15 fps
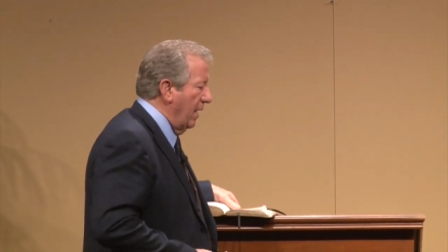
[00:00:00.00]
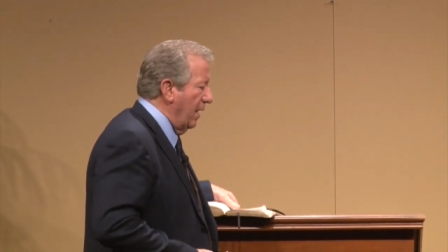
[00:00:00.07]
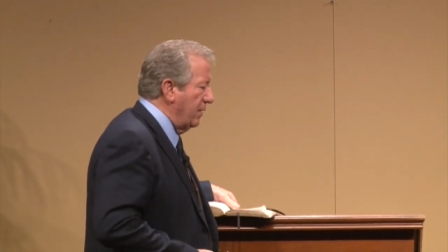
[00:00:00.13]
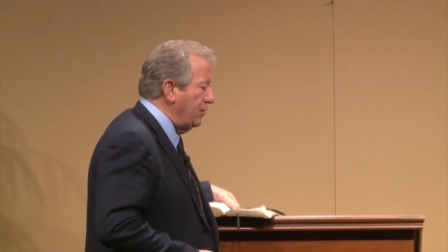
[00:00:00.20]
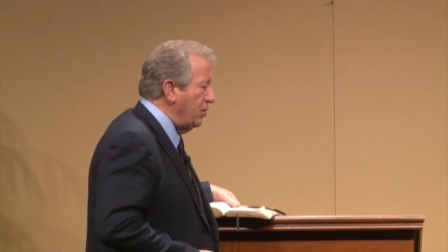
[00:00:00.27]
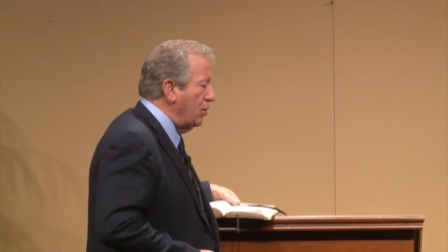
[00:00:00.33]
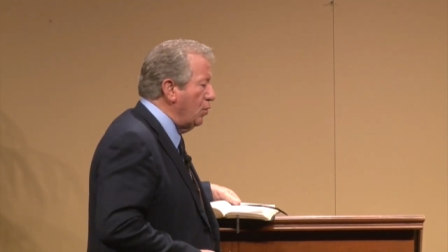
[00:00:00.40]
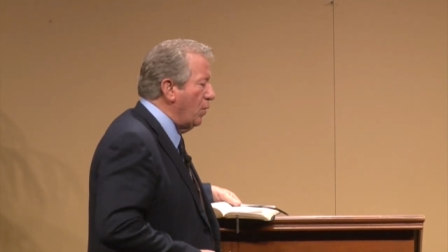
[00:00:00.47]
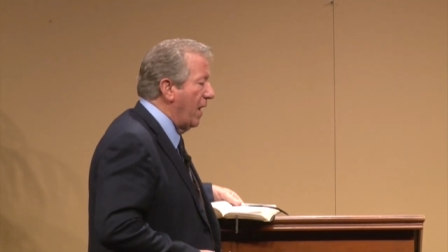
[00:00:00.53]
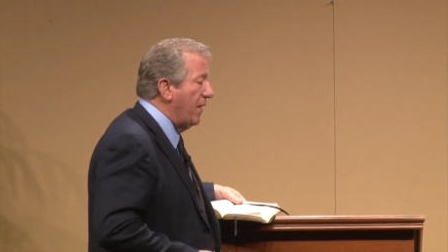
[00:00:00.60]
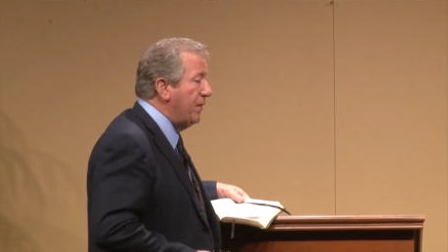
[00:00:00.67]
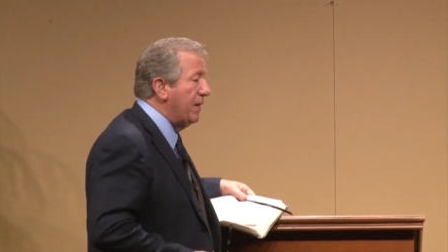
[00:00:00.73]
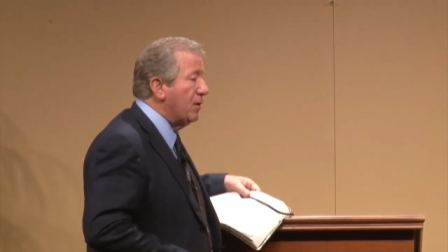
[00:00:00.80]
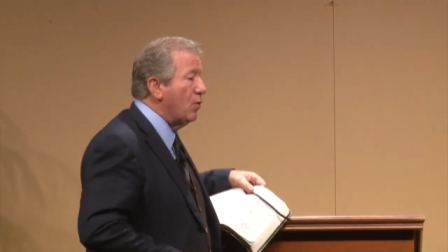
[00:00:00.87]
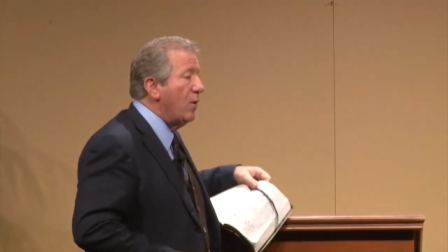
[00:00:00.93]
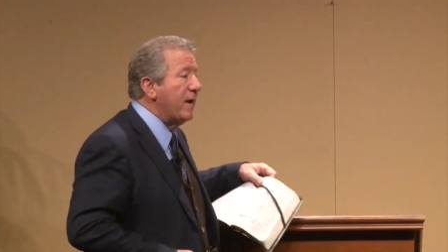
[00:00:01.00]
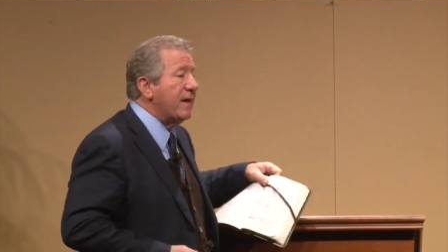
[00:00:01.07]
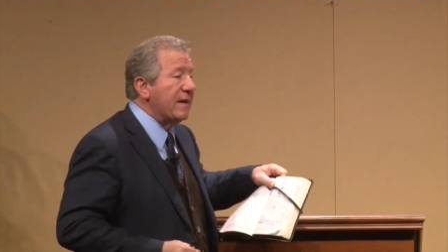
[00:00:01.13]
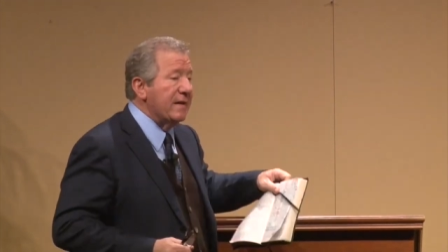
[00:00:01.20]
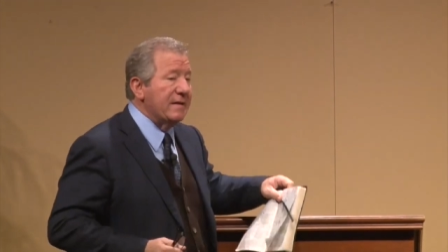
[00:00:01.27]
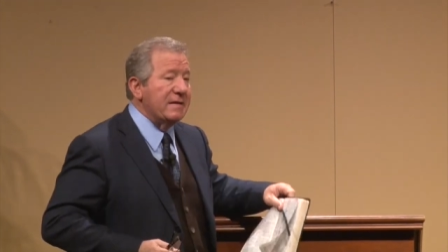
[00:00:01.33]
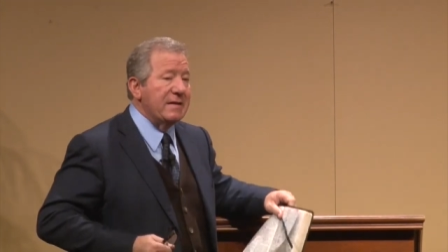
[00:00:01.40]
And you hath he
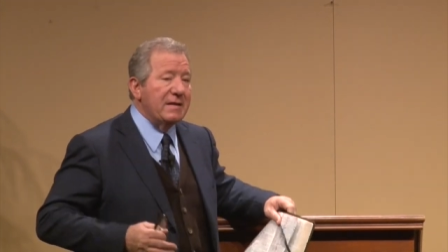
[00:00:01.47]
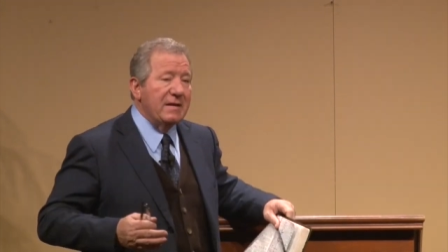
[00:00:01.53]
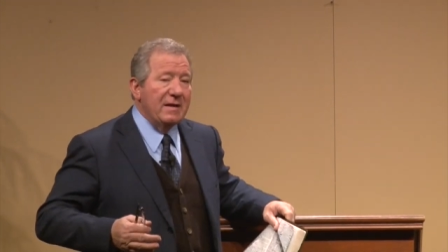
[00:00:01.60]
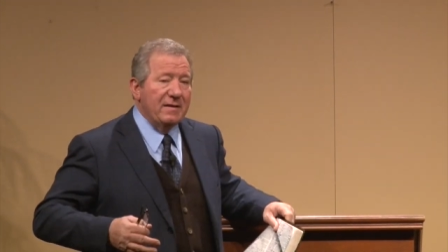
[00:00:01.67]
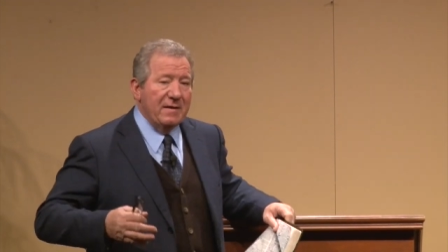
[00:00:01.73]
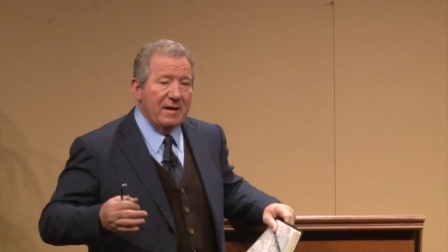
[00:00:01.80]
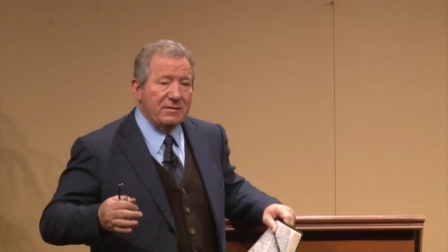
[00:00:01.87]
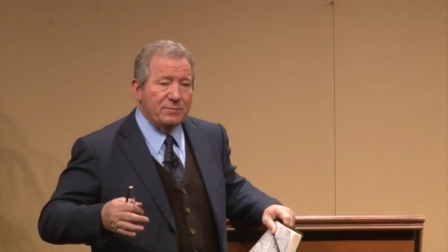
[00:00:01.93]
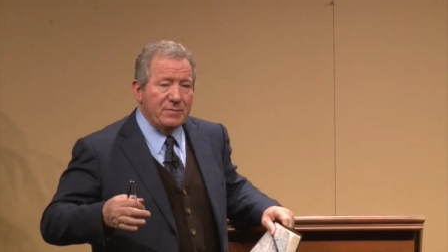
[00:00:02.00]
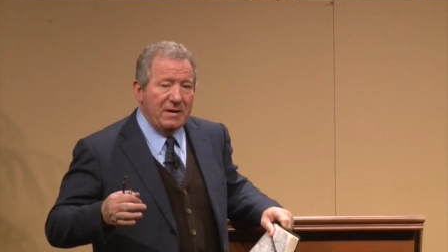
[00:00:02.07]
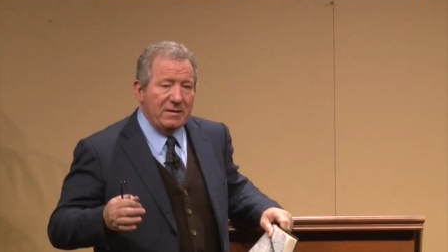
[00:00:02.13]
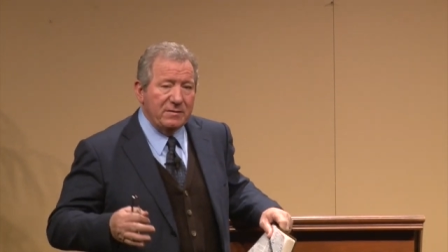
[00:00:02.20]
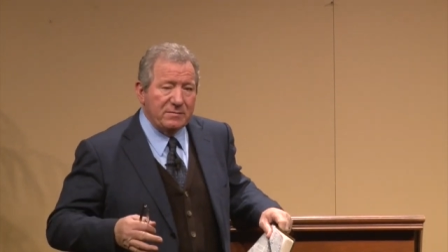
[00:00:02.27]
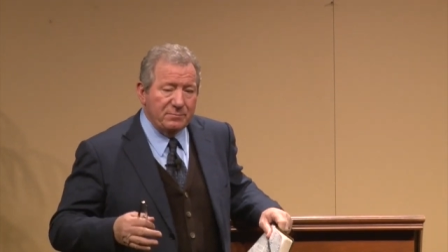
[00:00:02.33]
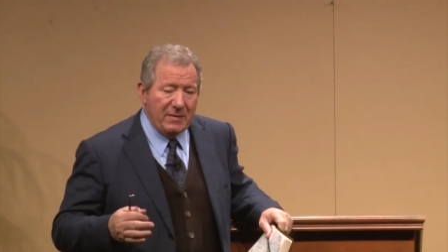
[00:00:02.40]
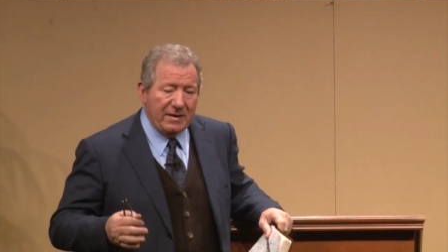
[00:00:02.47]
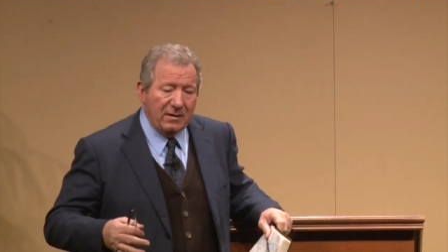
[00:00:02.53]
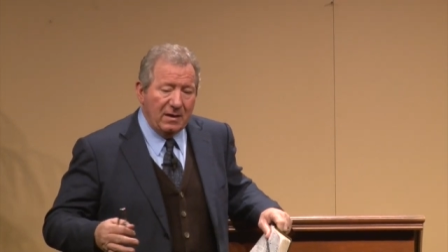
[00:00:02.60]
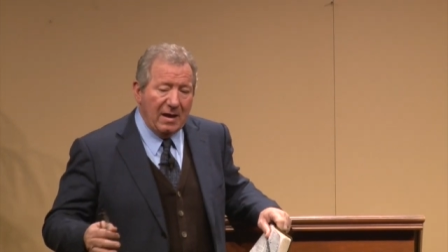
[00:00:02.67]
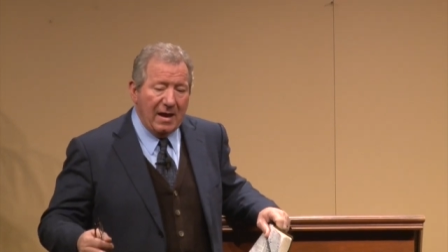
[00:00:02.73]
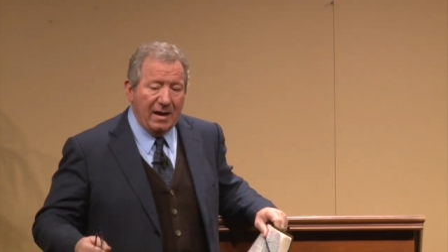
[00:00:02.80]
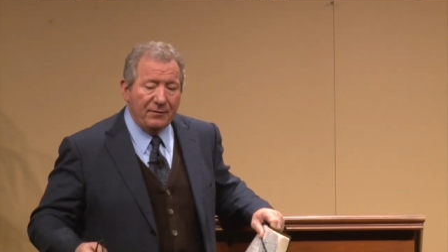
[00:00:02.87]
quickened, that means made
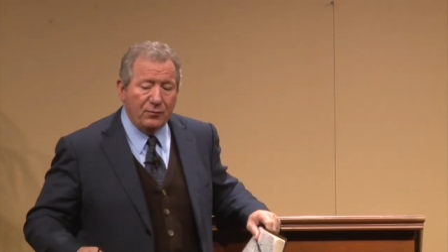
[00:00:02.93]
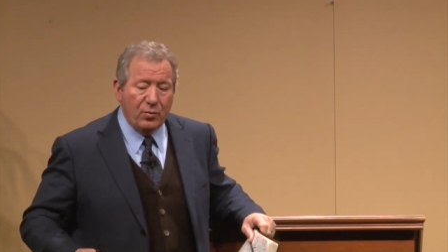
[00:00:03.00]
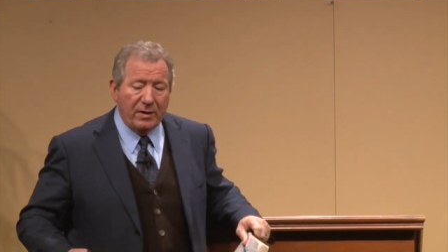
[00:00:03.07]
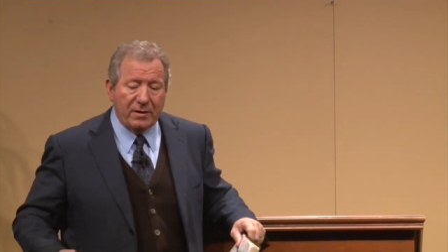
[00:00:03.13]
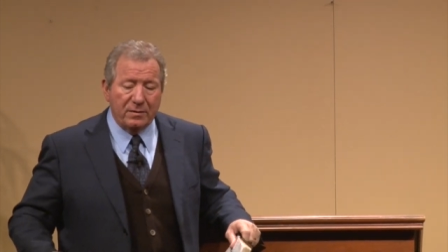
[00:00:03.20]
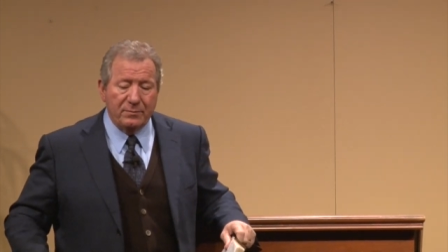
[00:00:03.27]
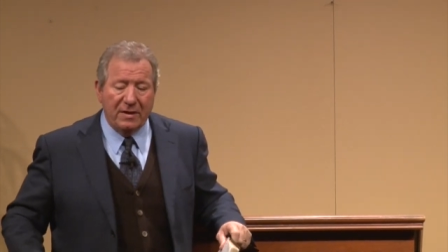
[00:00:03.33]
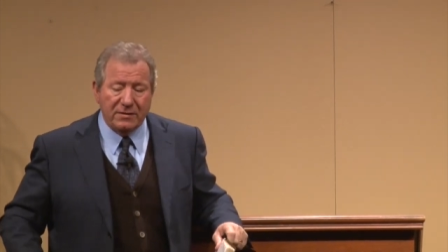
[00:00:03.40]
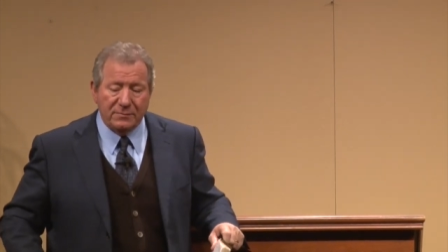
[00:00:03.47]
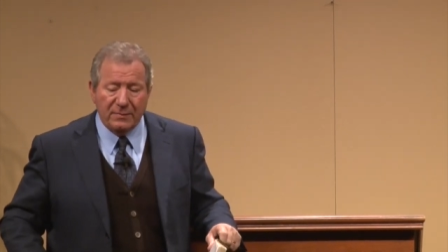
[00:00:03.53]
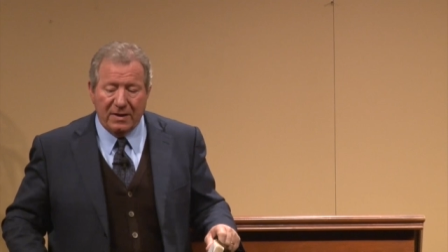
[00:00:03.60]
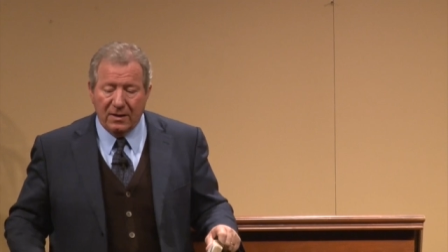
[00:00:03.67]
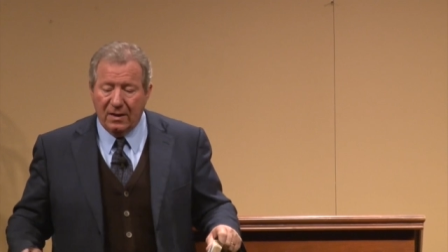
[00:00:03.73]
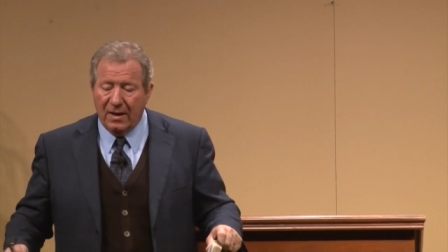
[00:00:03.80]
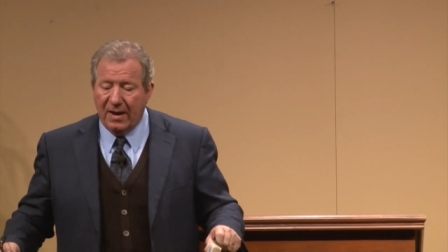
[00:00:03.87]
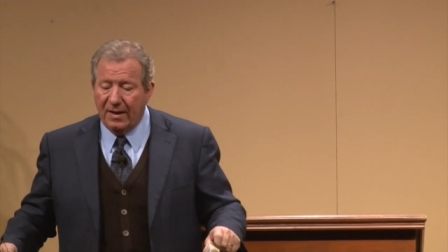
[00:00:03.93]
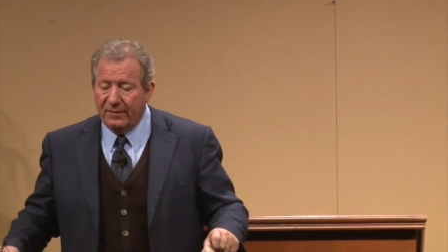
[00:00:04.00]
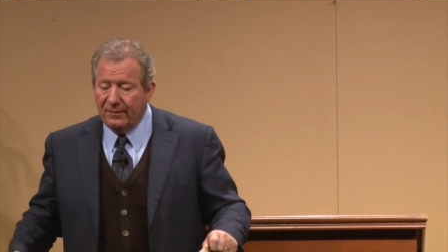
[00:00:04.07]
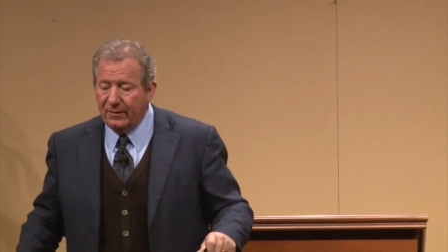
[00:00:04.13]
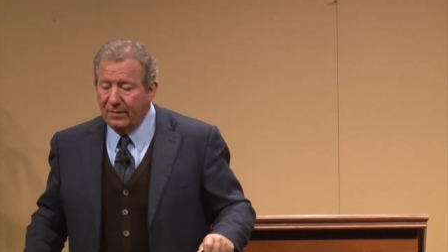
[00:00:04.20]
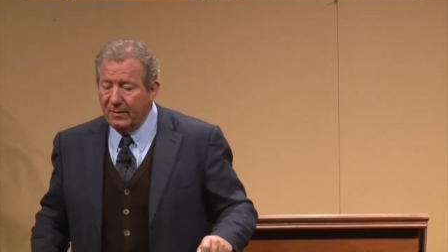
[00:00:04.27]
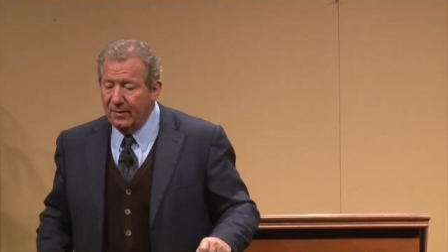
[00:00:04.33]
alive. Quickened means made
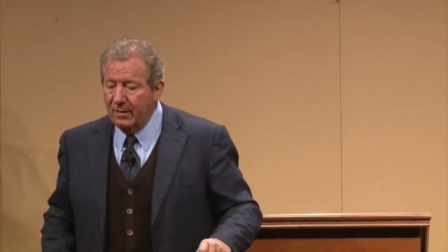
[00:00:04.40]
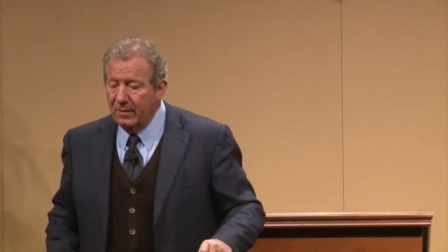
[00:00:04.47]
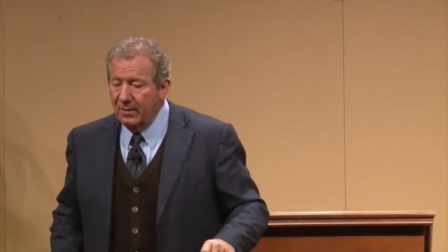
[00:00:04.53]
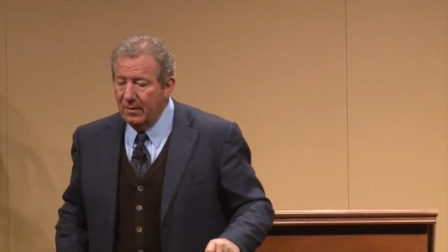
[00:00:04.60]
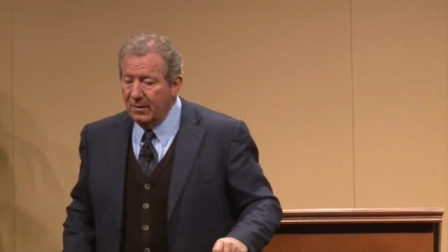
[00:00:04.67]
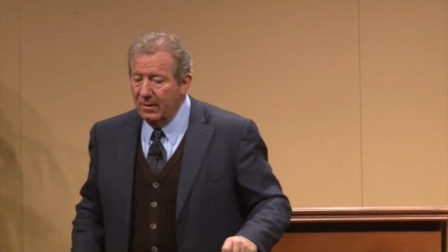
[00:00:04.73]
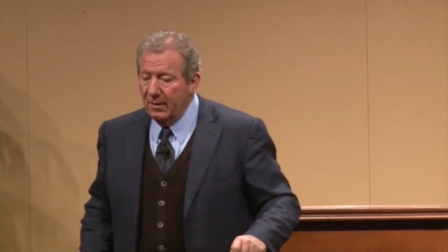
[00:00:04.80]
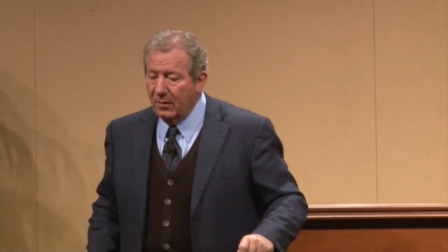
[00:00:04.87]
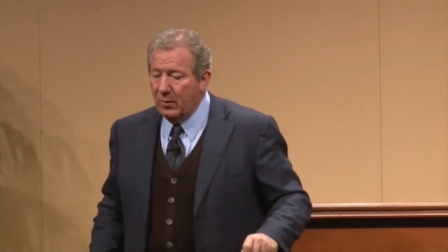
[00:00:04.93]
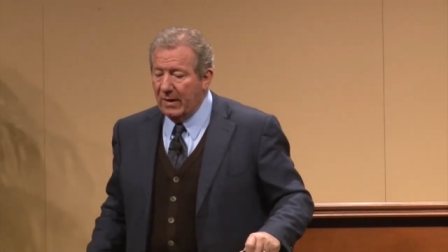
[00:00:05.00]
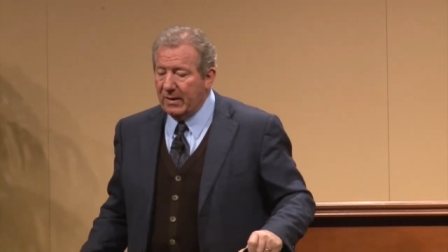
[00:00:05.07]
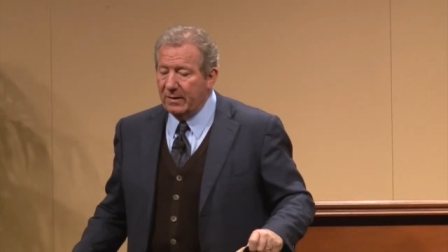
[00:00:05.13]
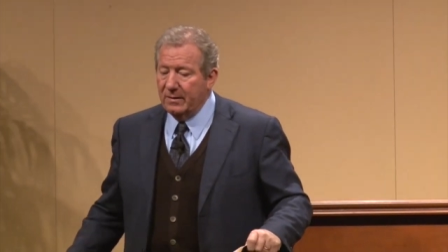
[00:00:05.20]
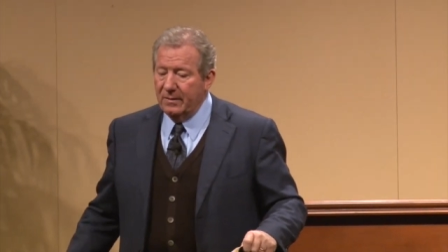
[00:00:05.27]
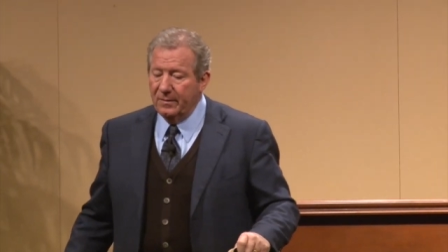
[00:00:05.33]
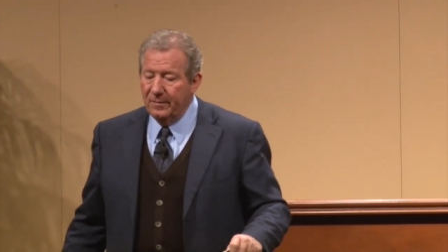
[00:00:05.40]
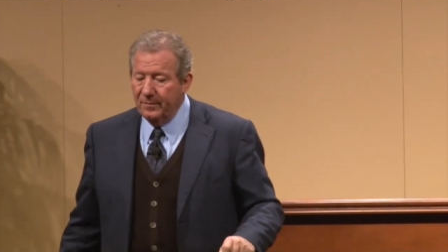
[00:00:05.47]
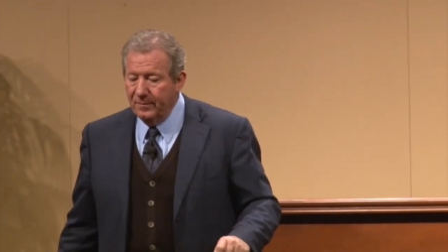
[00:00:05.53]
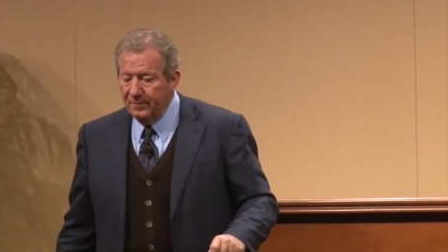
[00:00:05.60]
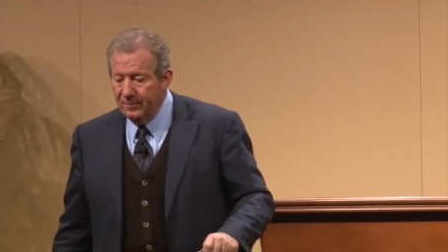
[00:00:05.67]
alive. Quickened.